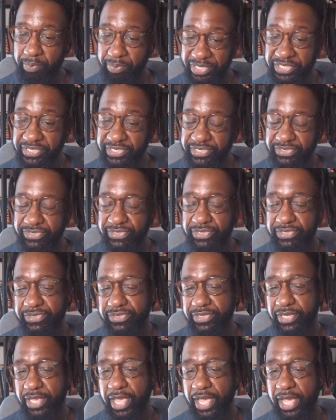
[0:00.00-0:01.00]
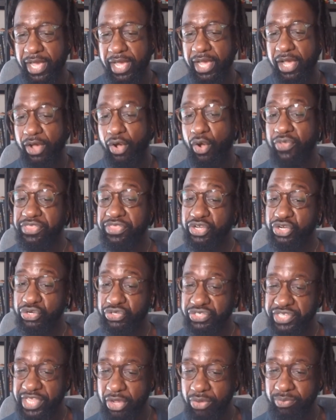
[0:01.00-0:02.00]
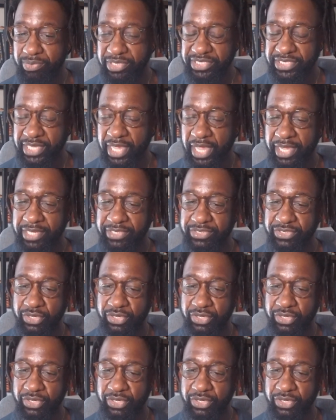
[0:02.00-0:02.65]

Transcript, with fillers: businesses uh, on the curtailment side.